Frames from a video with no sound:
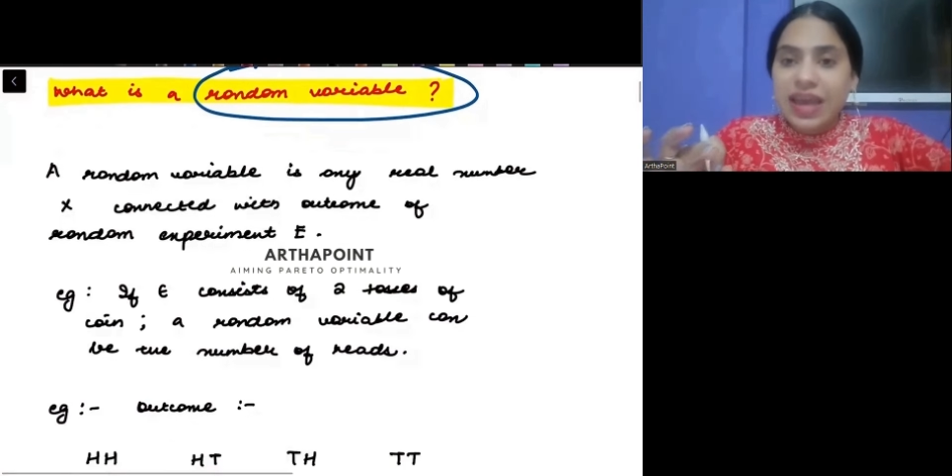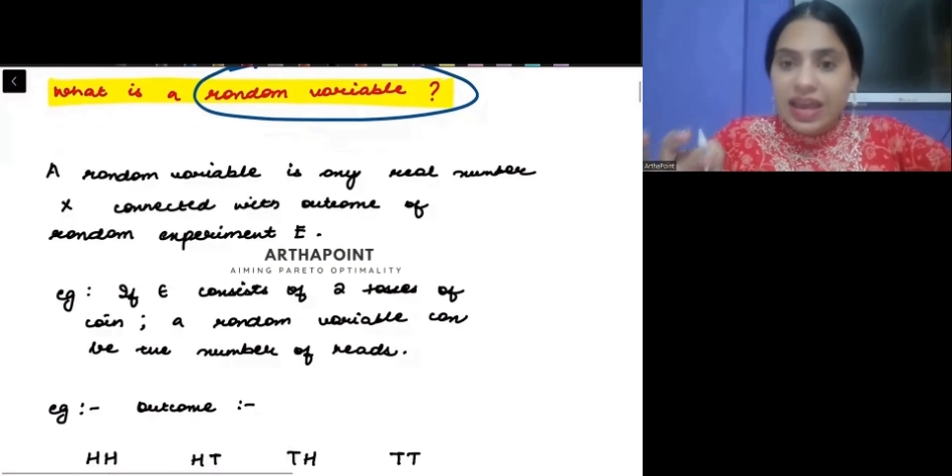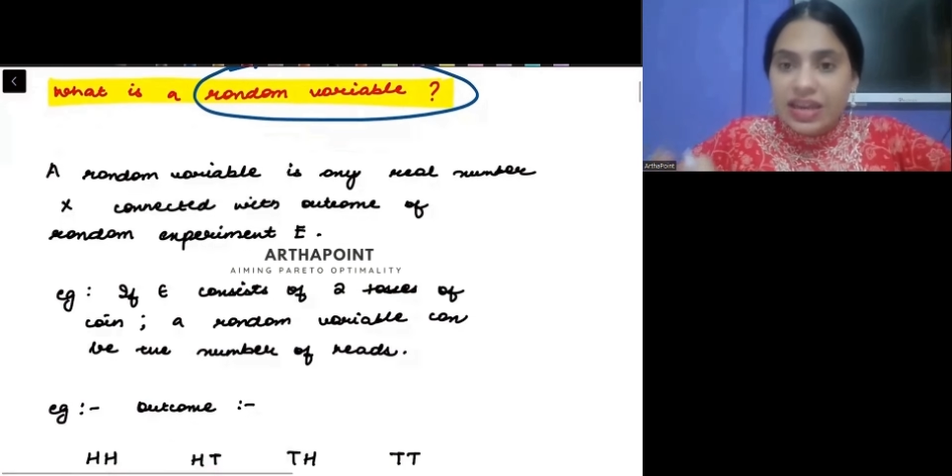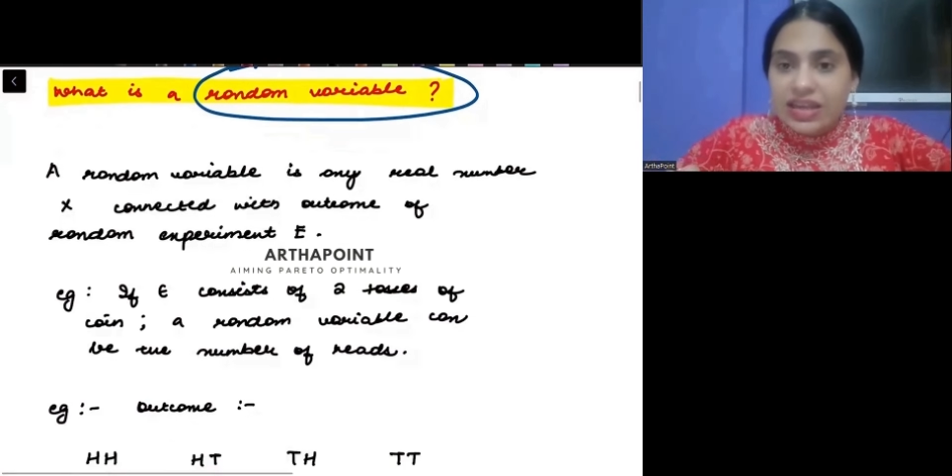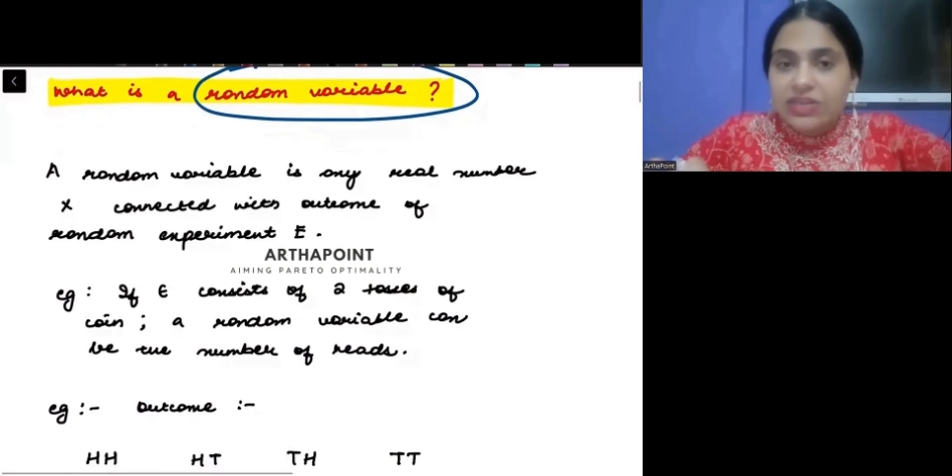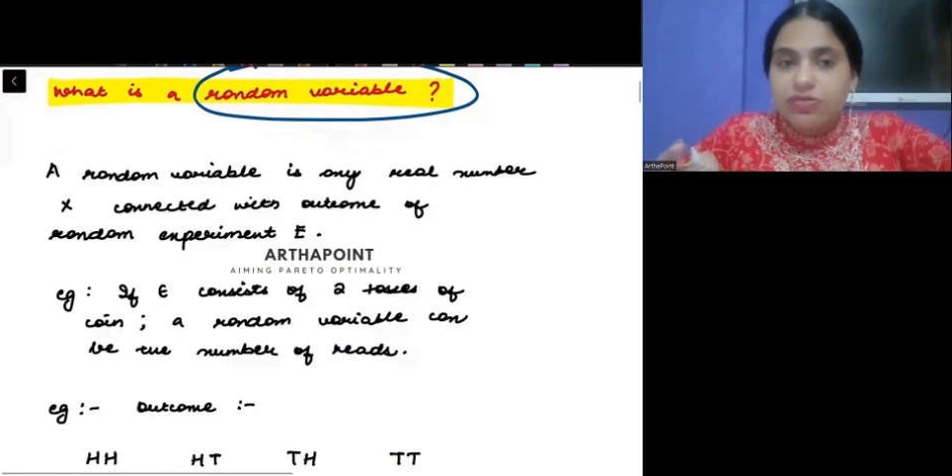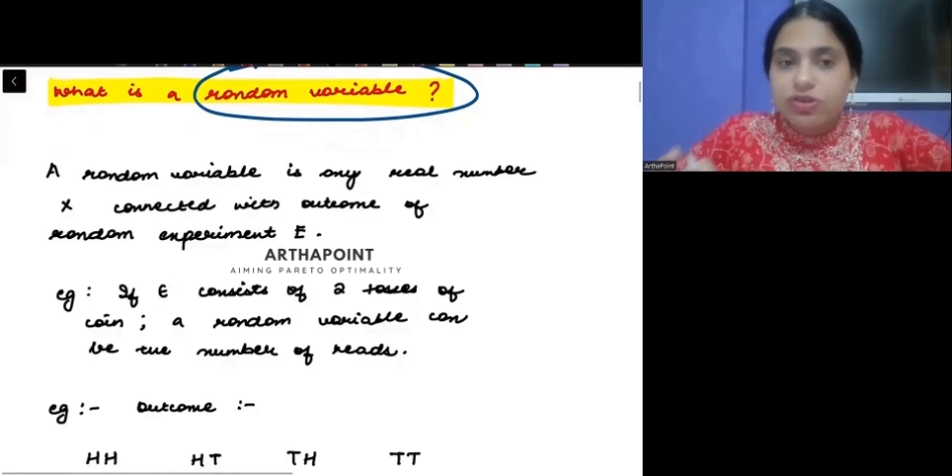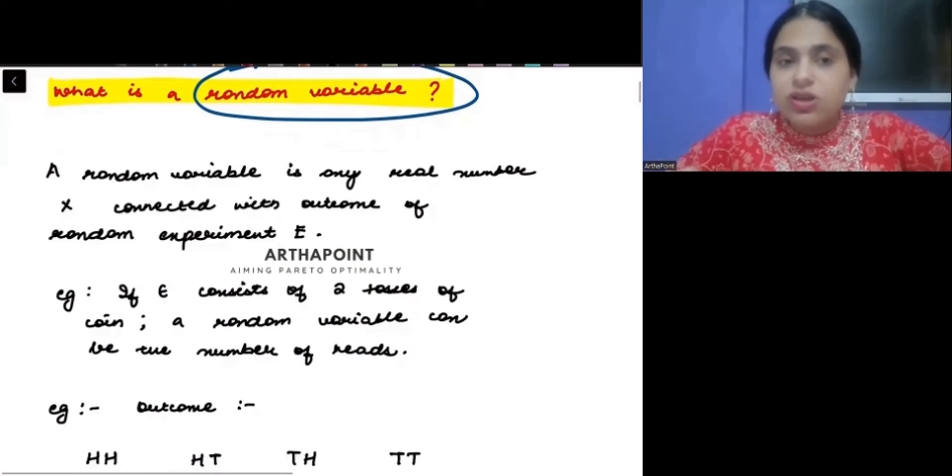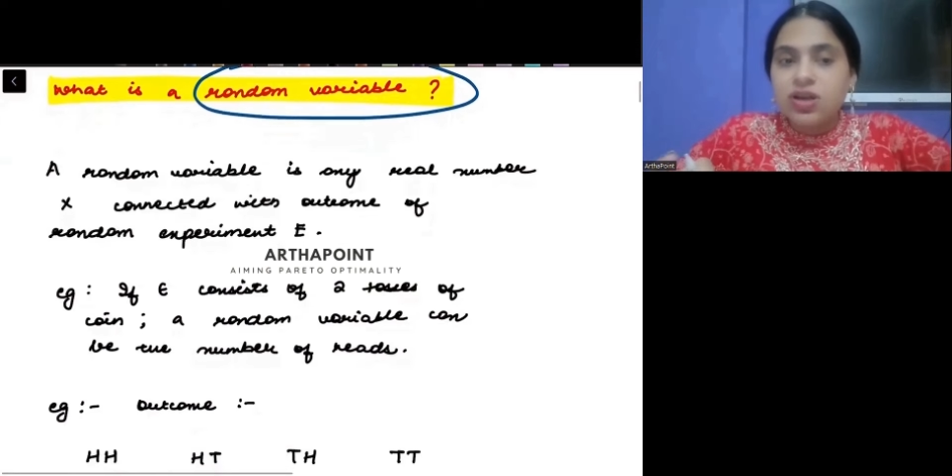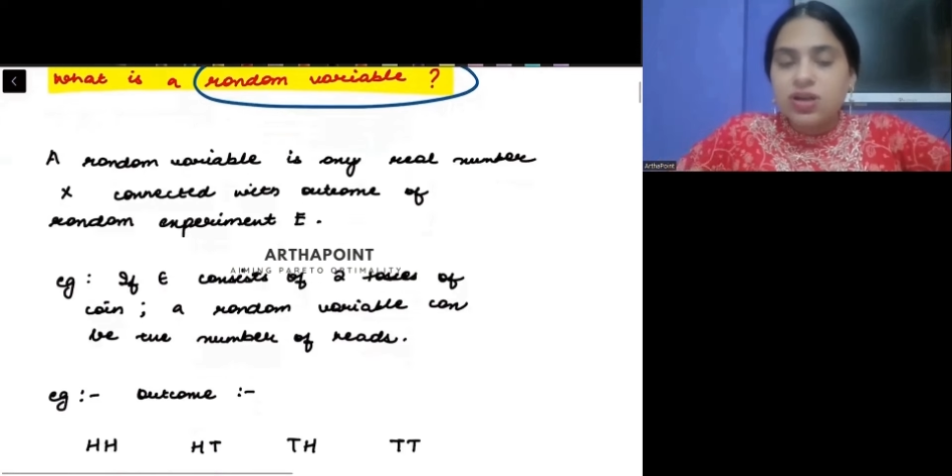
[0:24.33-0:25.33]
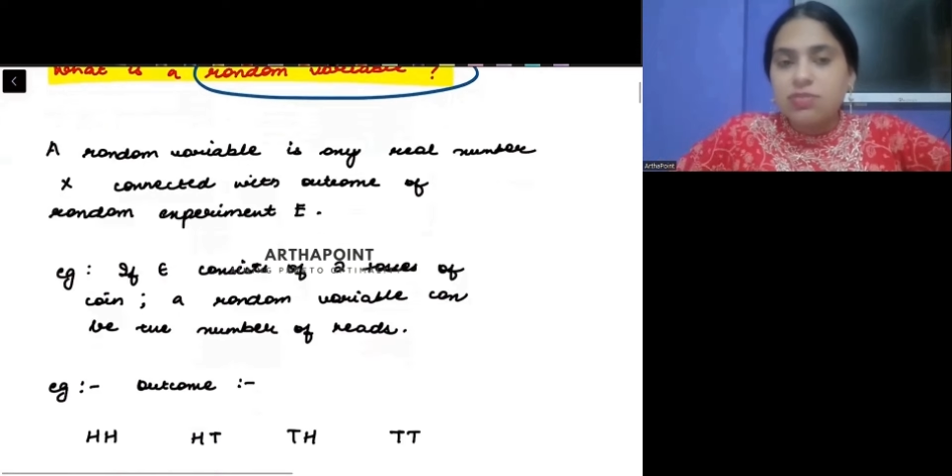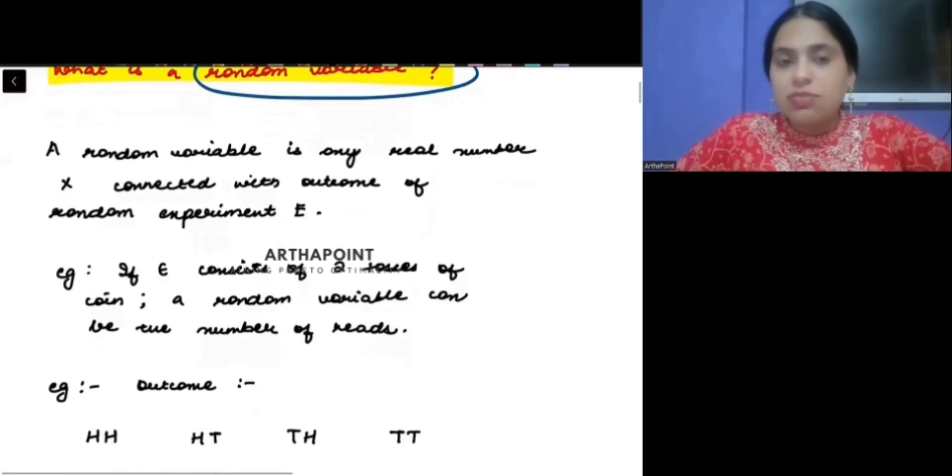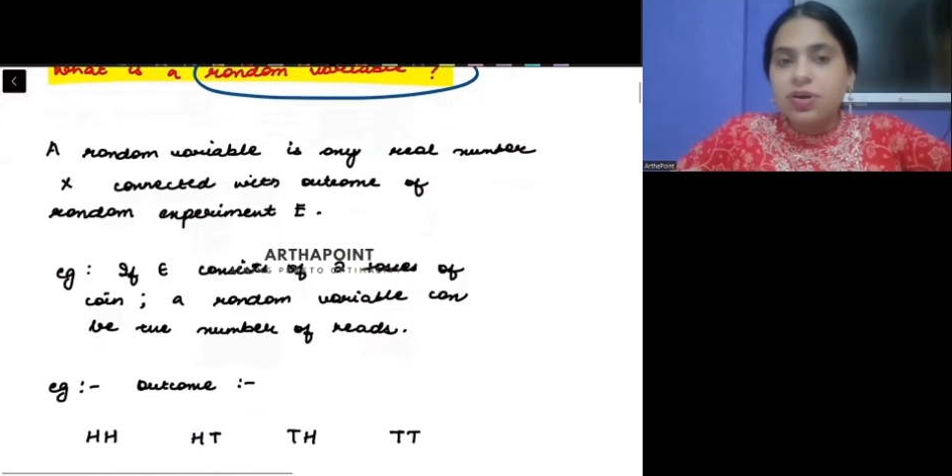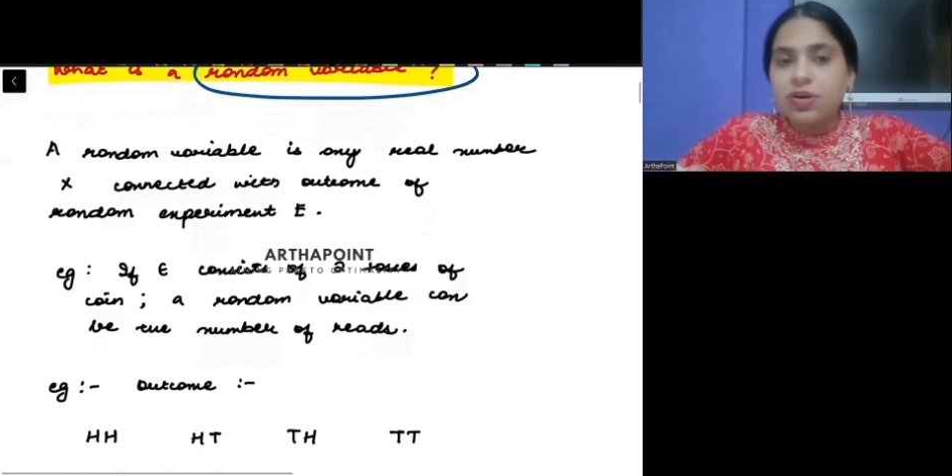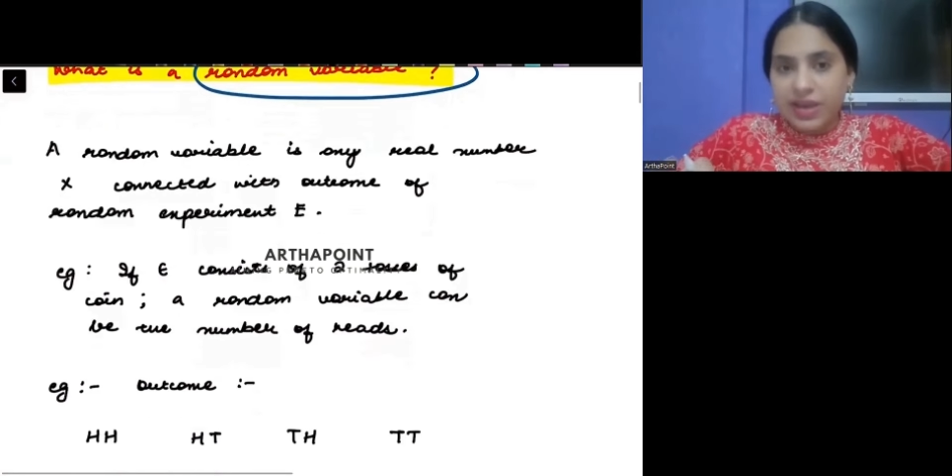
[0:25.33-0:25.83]
any real
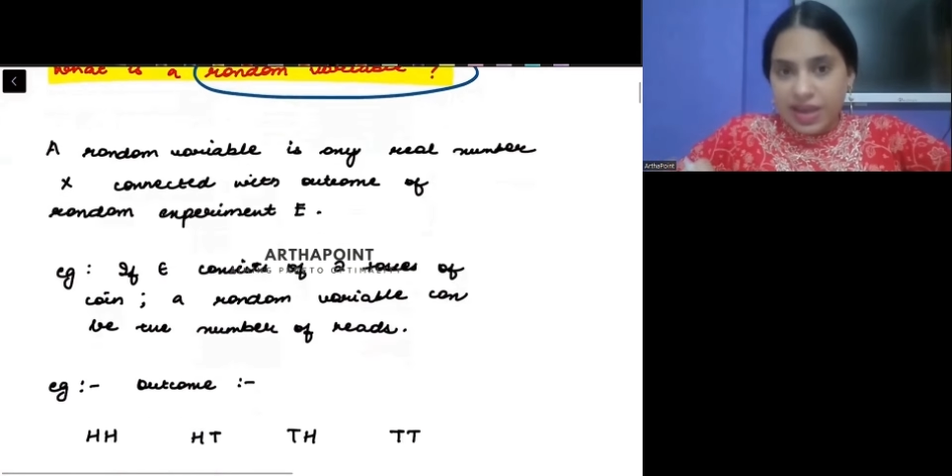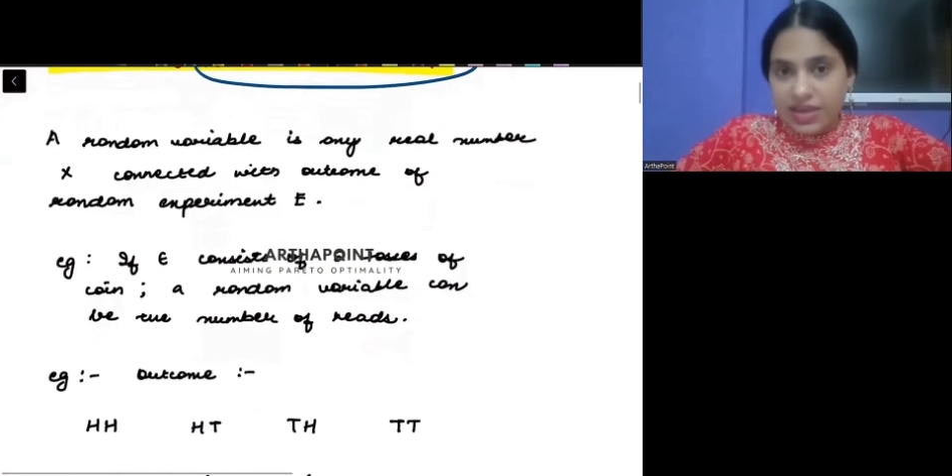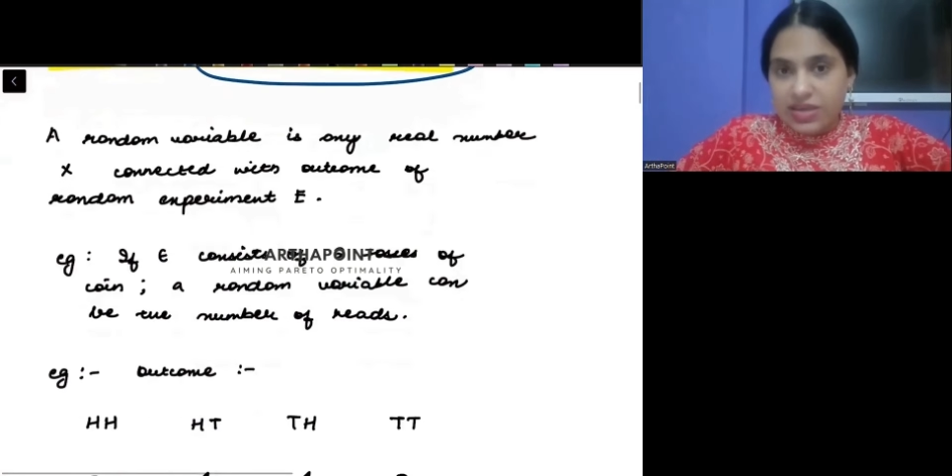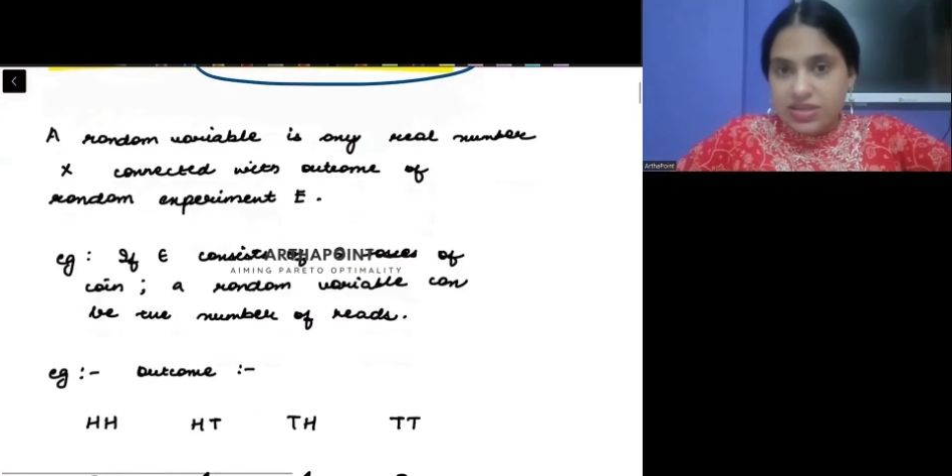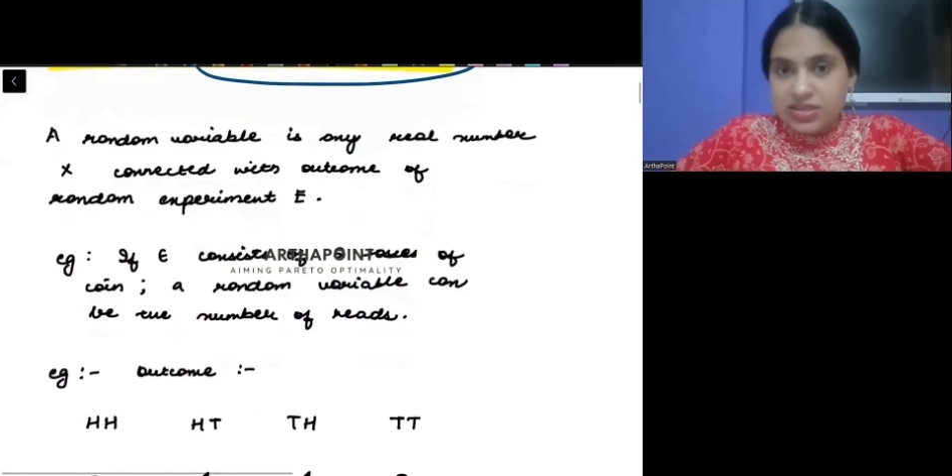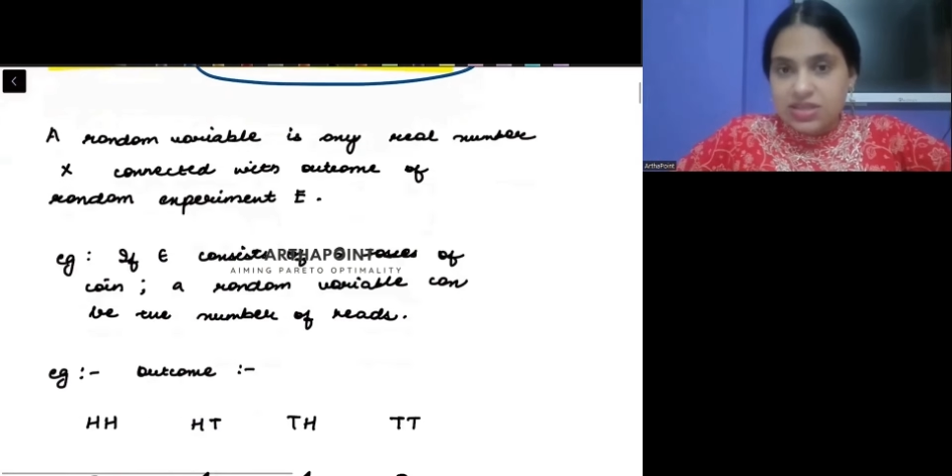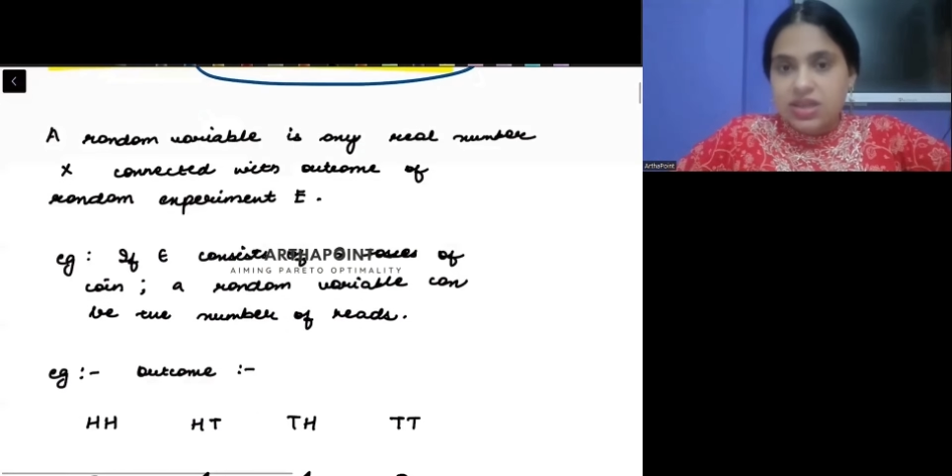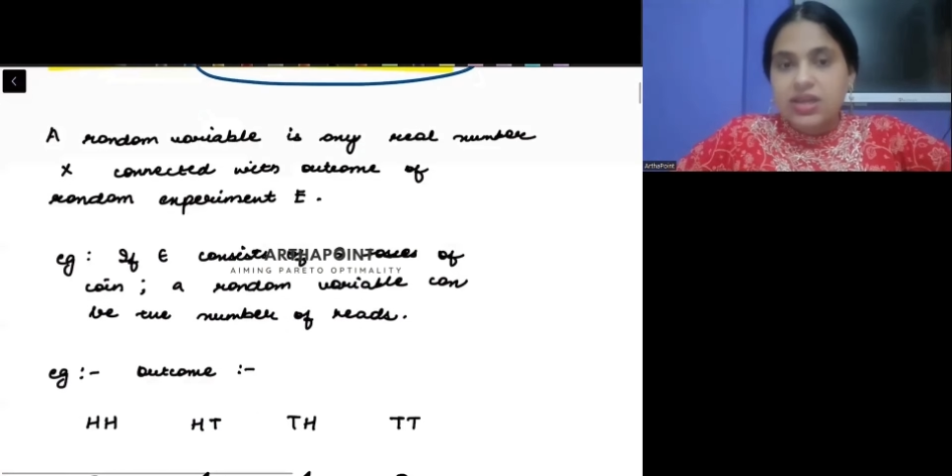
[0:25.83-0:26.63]
number x